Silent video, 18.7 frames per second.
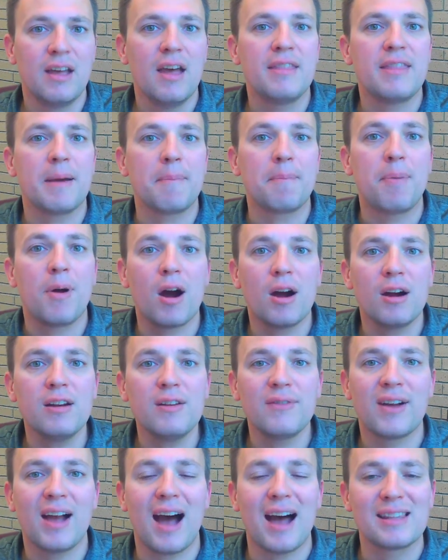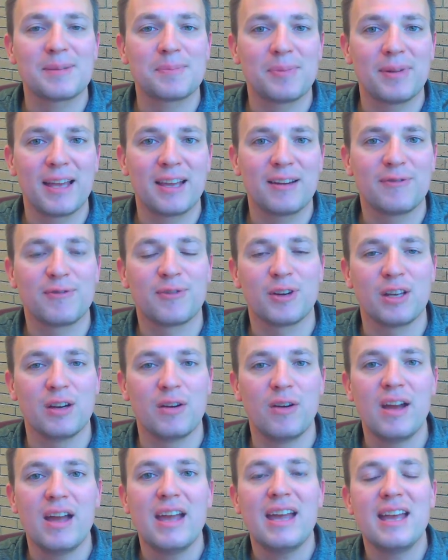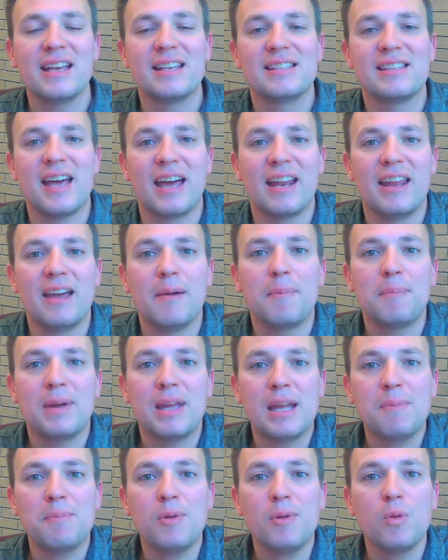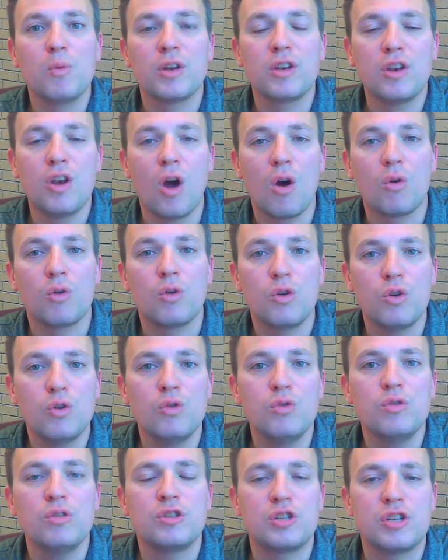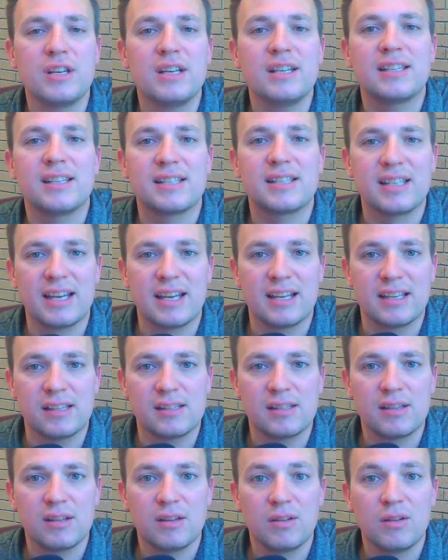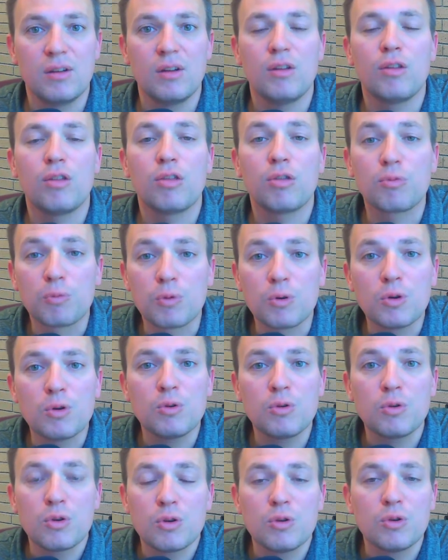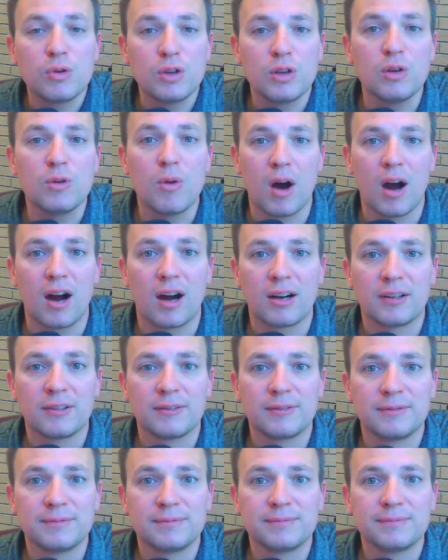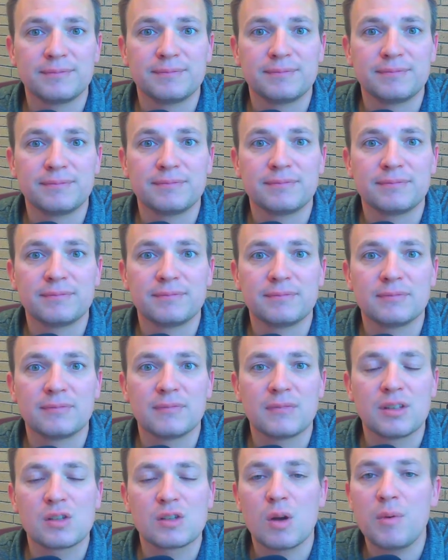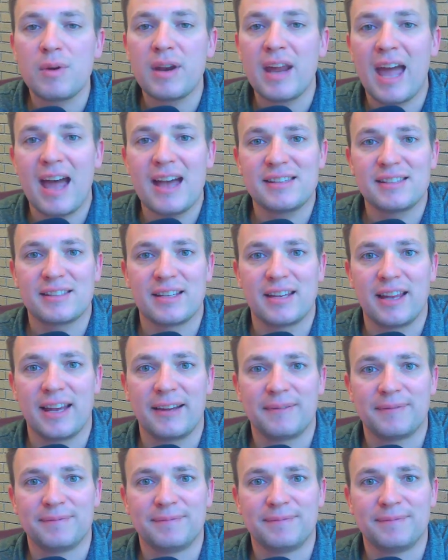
that part of God's plan for you is that people would know who Jesus is through who you are. So I want to ask today,